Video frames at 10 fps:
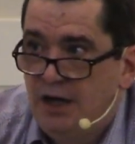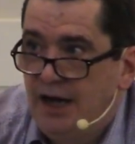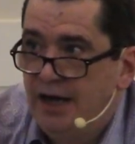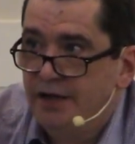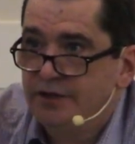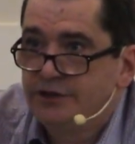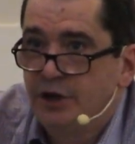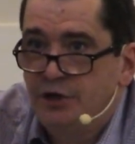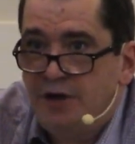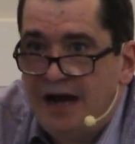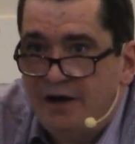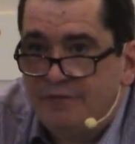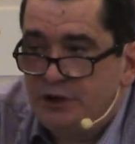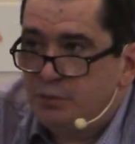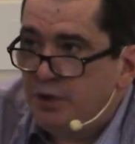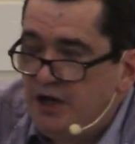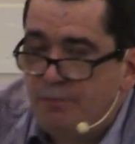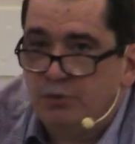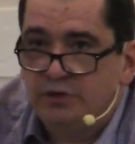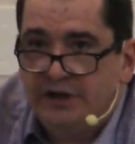And so you have these
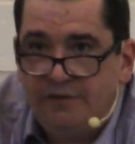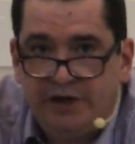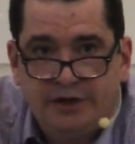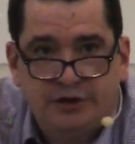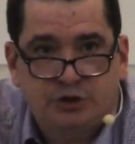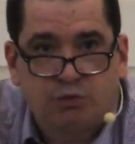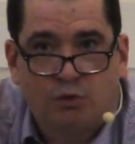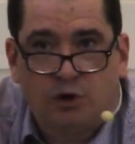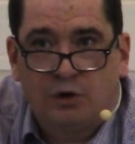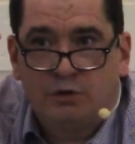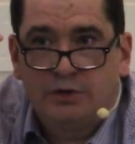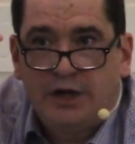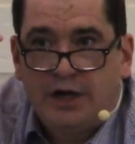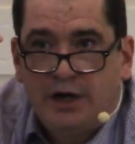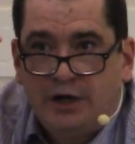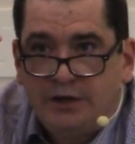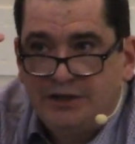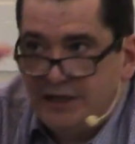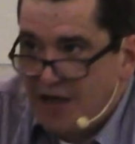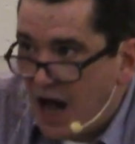people living in this world,
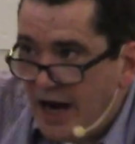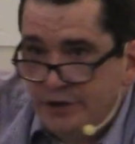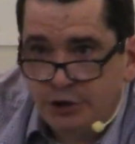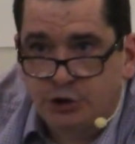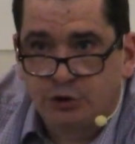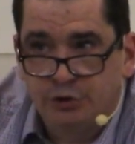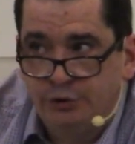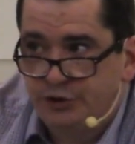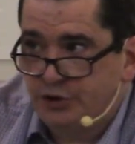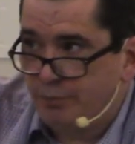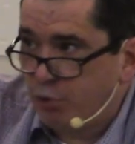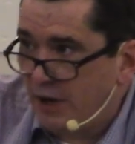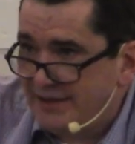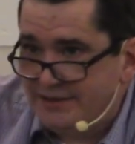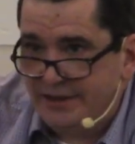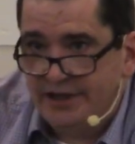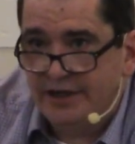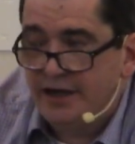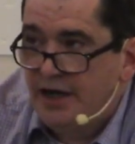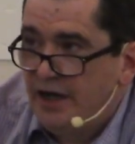denying the truth, suppressing
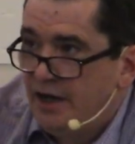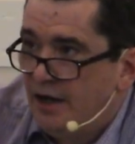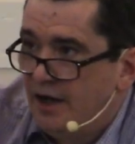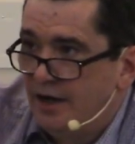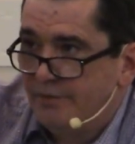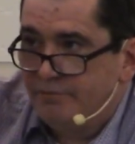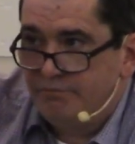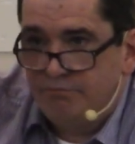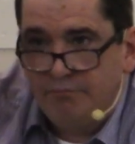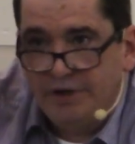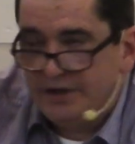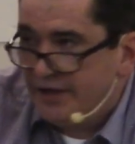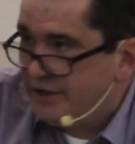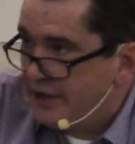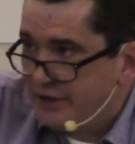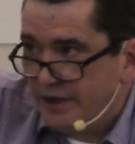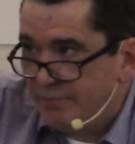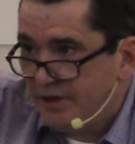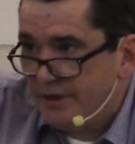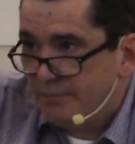it, uh, but, it does,
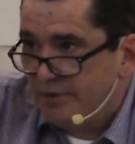it, but,